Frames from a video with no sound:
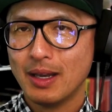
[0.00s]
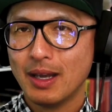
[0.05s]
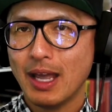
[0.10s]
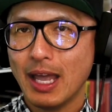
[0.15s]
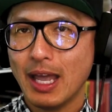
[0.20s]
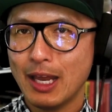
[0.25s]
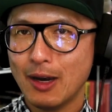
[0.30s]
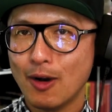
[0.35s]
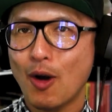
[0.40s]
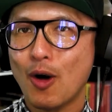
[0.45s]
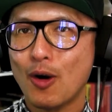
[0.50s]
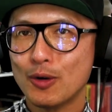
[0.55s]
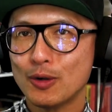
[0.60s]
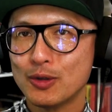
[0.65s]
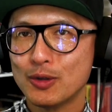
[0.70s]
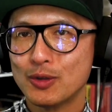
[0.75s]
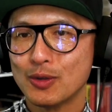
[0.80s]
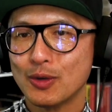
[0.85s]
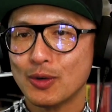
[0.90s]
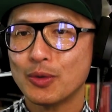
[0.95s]
and
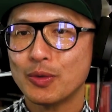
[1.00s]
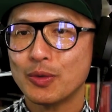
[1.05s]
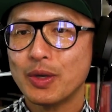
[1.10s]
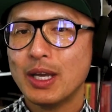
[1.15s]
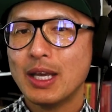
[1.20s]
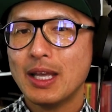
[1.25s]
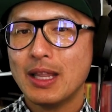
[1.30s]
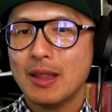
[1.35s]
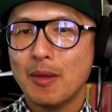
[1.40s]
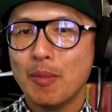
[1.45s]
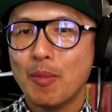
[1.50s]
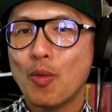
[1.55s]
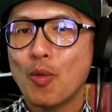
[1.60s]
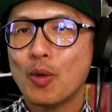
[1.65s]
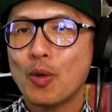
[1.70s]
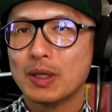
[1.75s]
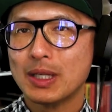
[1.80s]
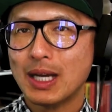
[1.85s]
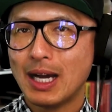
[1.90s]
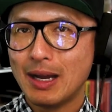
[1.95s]
also the more
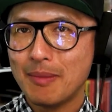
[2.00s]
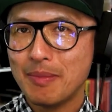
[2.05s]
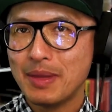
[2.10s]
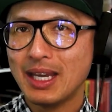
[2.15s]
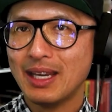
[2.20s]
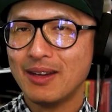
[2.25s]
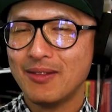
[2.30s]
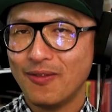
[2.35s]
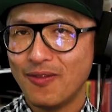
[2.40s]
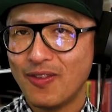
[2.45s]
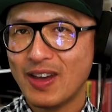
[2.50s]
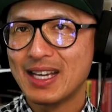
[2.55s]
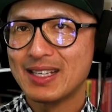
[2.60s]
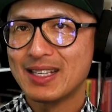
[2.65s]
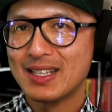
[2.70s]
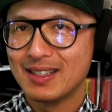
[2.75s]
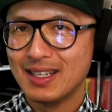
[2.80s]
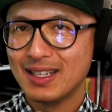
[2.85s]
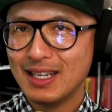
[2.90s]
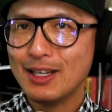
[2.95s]
time they
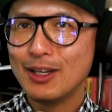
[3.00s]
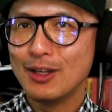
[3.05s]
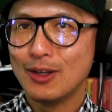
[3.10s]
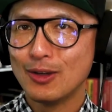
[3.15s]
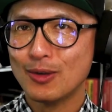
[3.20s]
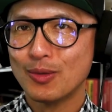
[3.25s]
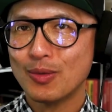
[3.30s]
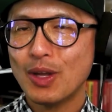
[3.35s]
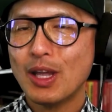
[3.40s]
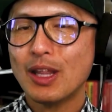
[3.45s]
invest in you,